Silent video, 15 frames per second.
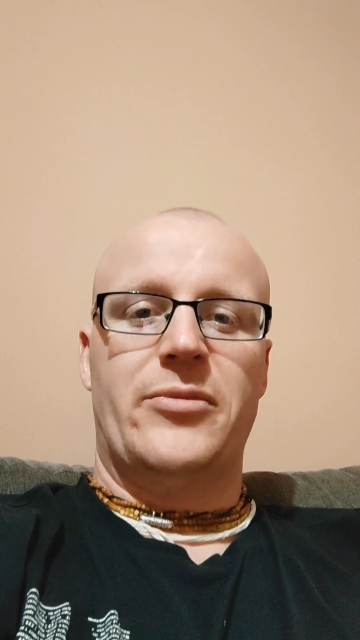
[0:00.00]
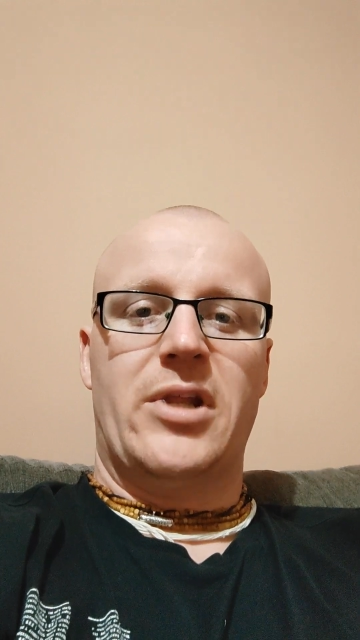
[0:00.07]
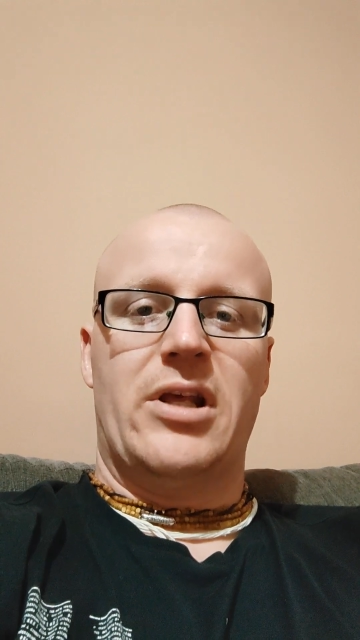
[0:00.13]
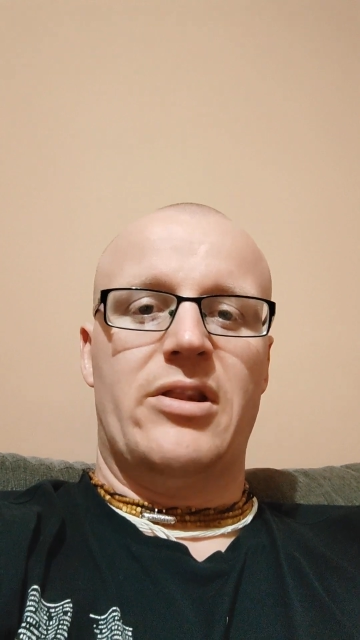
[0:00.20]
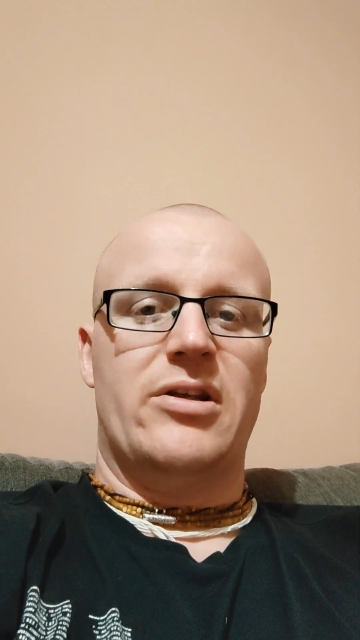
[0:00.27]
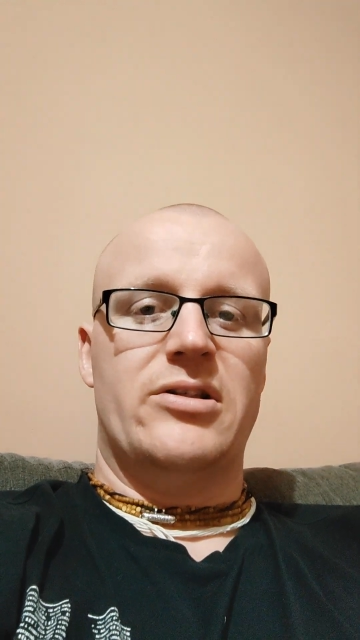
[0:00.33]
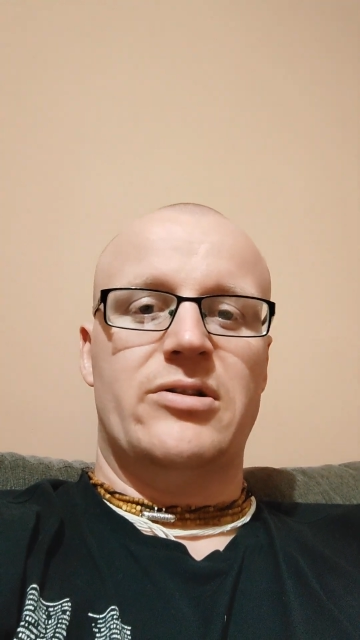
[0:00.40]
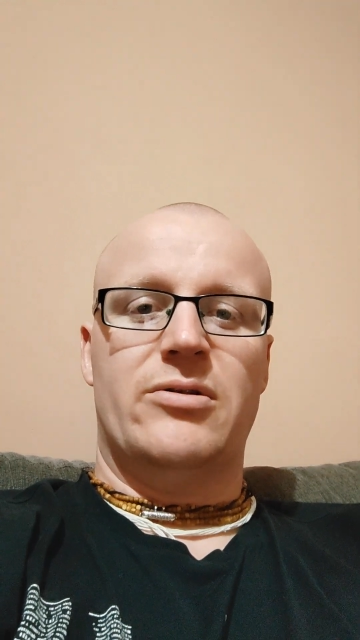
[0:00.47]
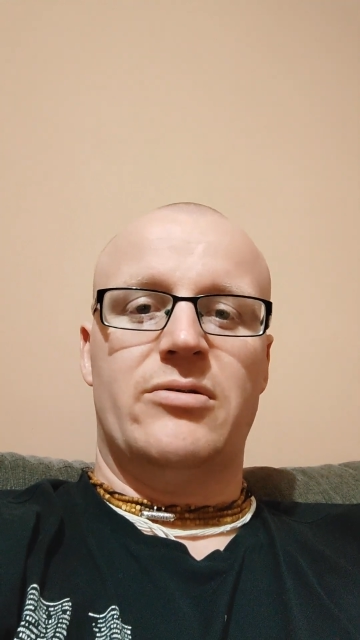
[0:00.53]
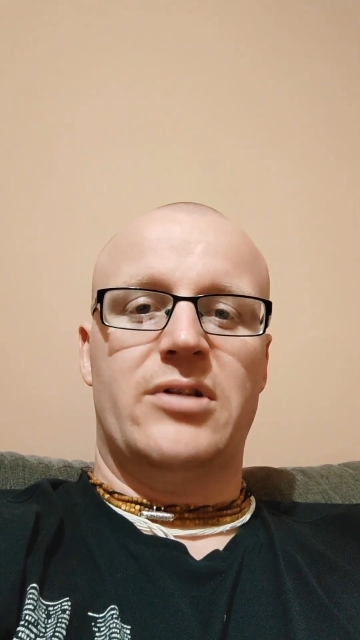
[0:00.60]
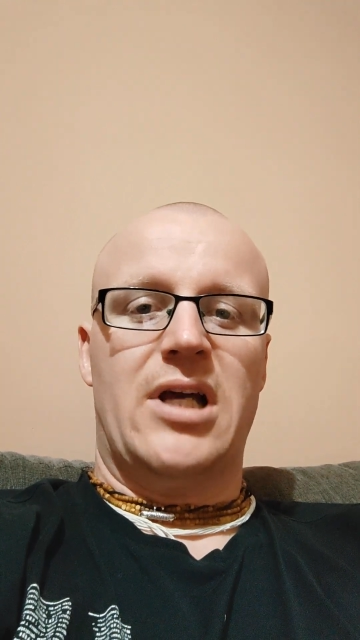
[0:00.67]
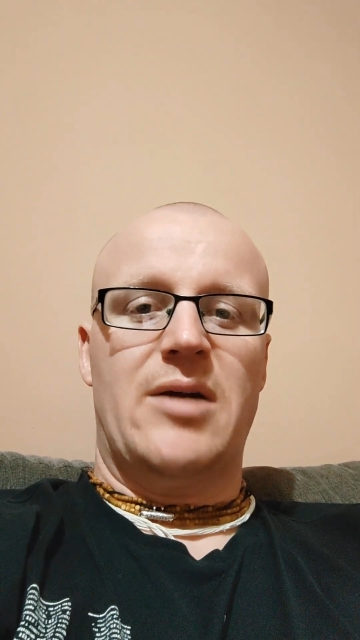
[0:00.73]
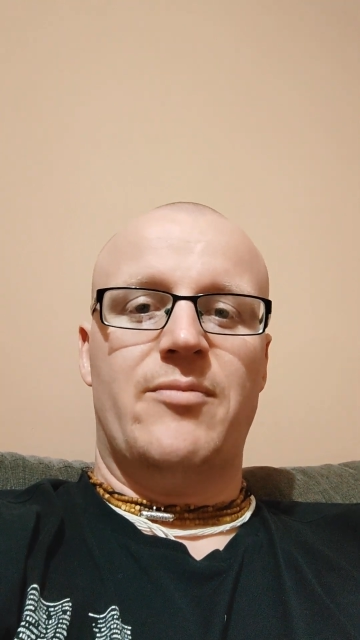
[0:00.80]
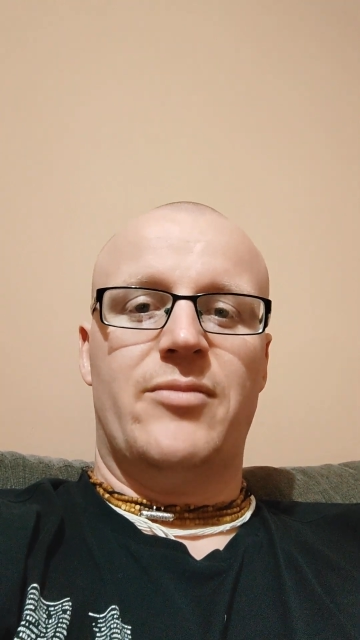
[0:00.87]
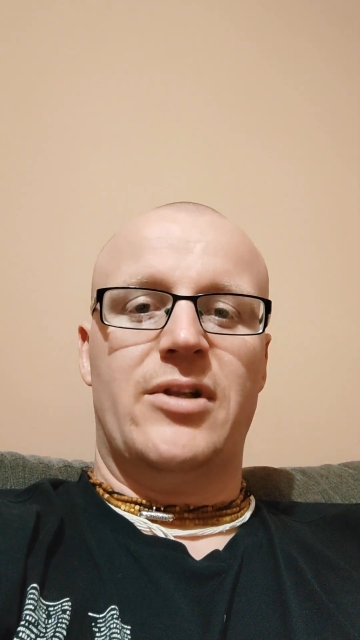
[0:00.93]
there's no
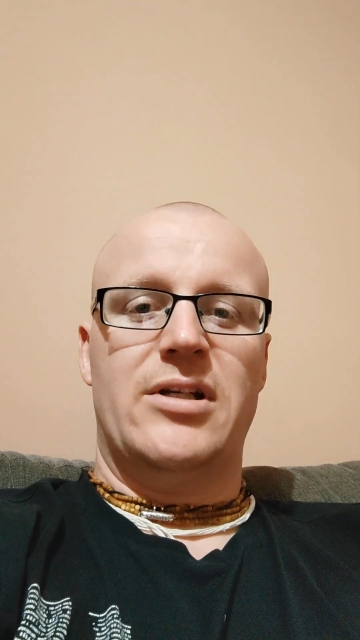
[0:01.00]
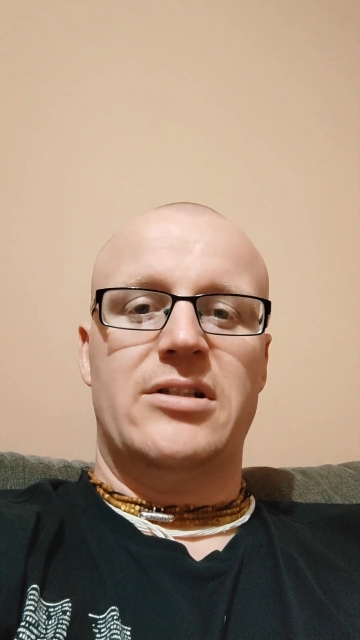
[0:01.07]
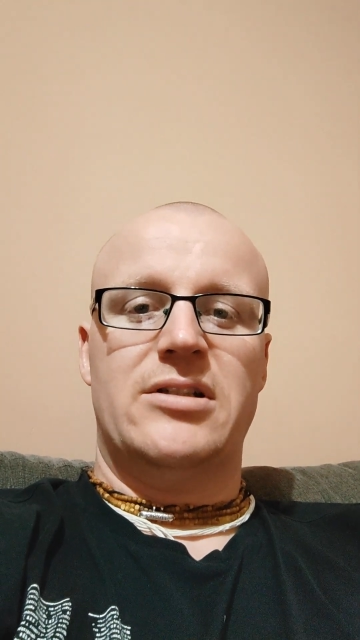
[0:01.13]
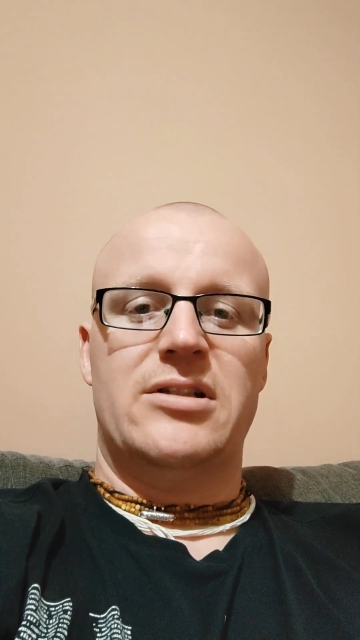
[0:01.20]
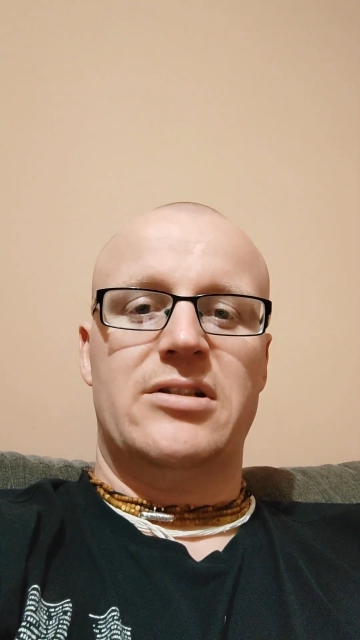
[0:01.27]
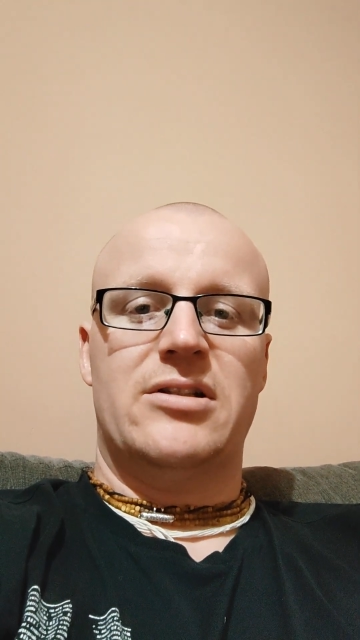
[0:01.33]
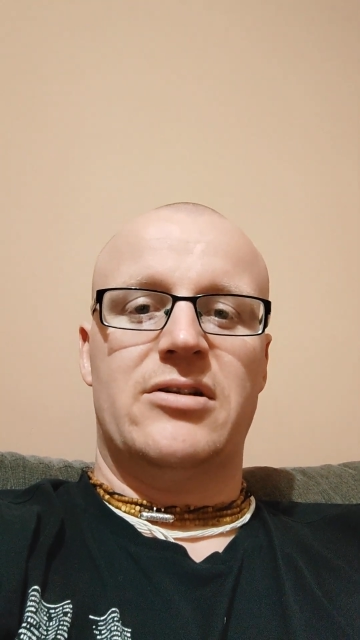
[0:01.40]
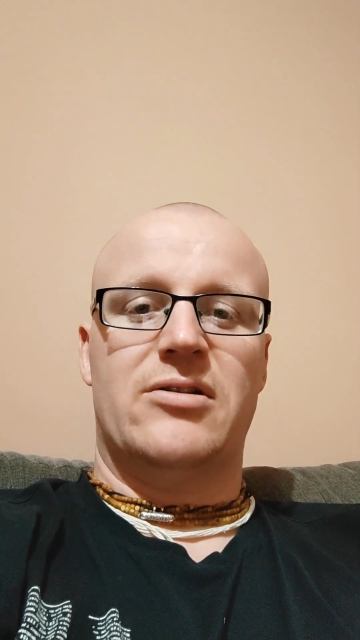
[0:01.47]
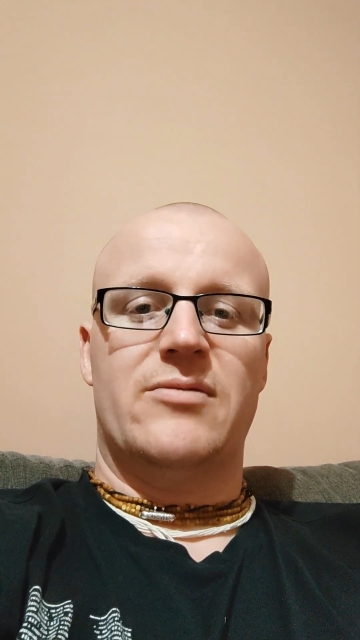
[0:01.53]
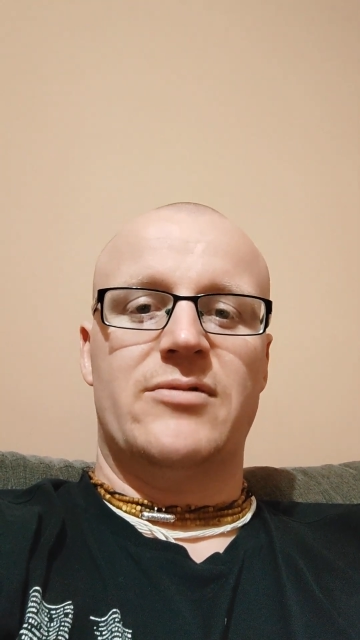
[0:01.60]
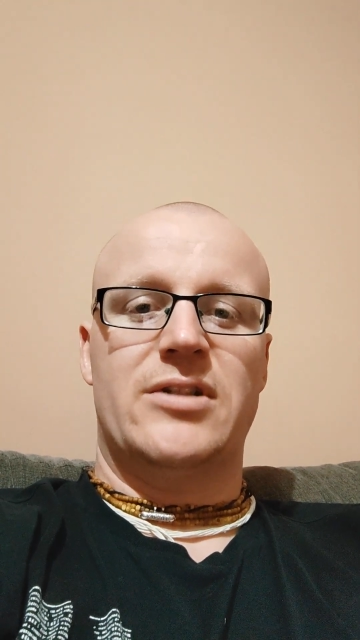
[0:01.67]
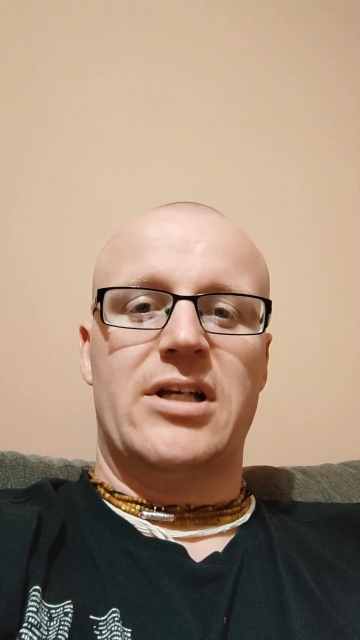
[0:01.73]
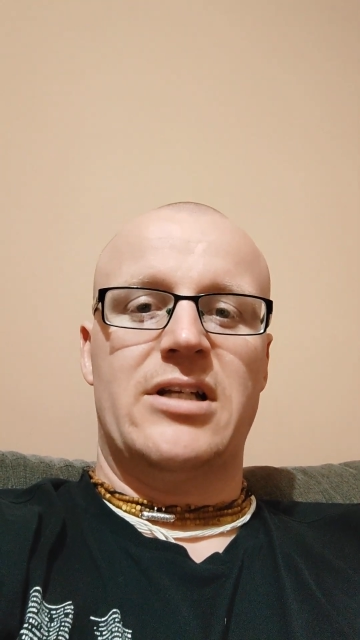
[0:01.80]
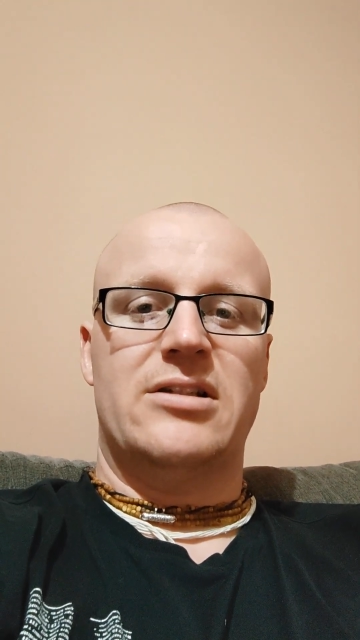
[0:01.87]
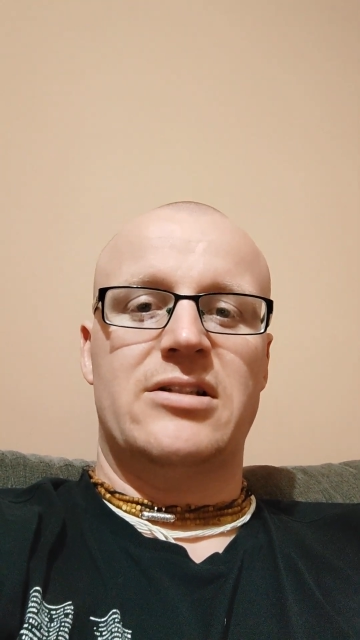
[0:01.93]
time, place, and
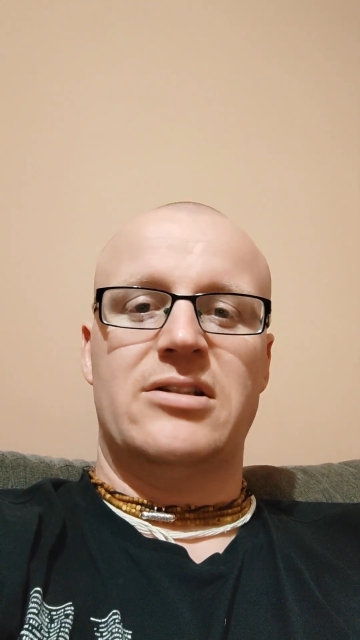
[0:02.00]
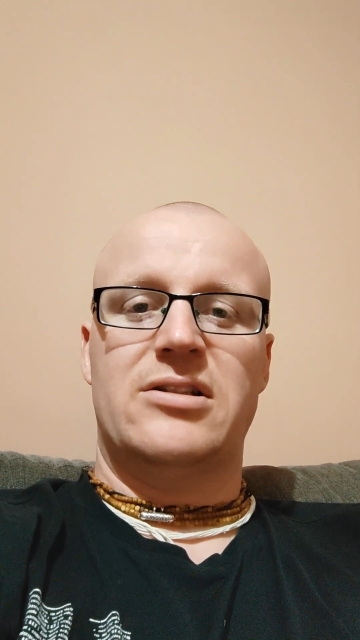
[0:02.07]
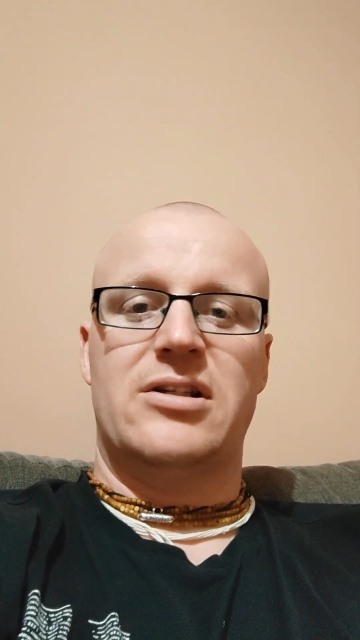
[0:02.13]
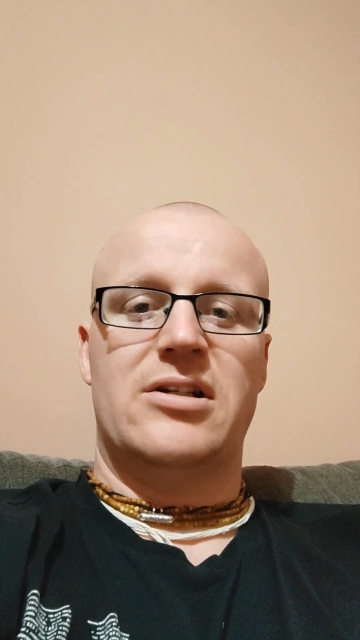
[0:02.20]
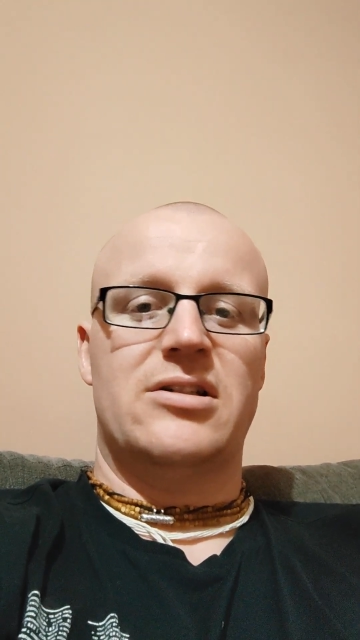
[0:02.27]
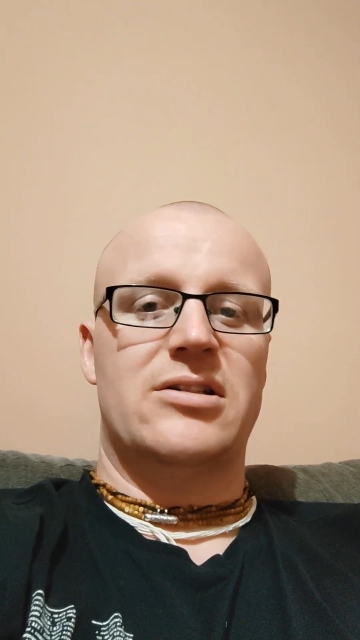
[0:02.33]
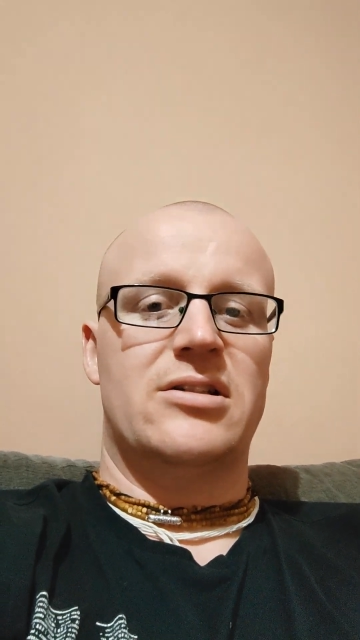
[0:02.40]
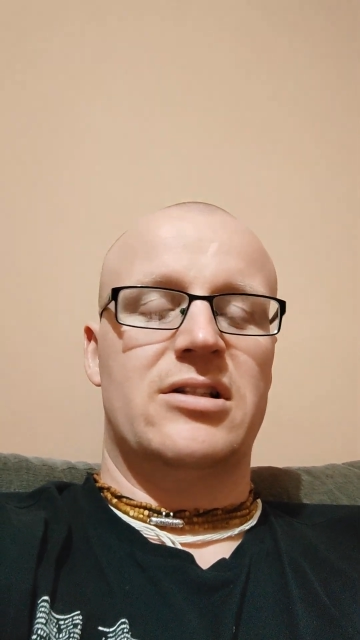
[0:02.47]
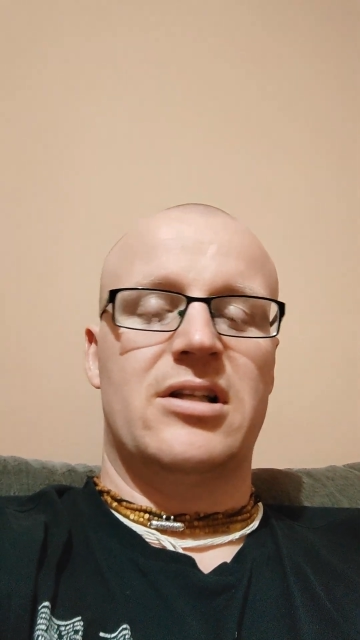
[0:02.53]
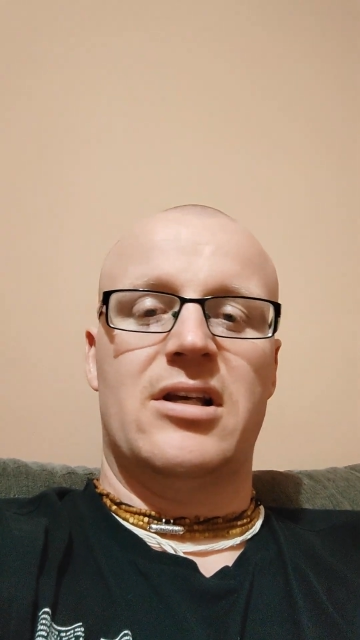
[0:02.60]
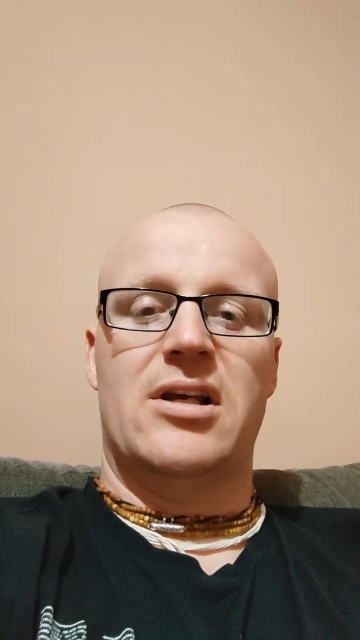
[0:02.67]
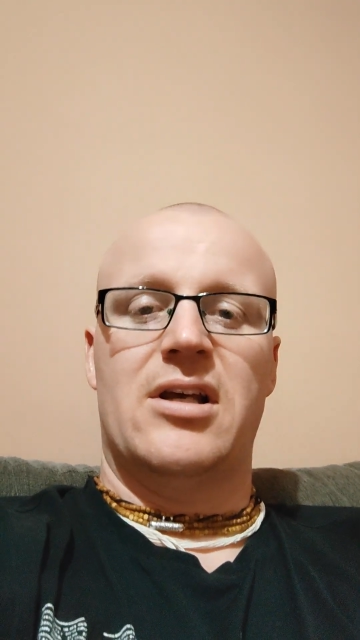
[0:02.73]
circumstance. It's just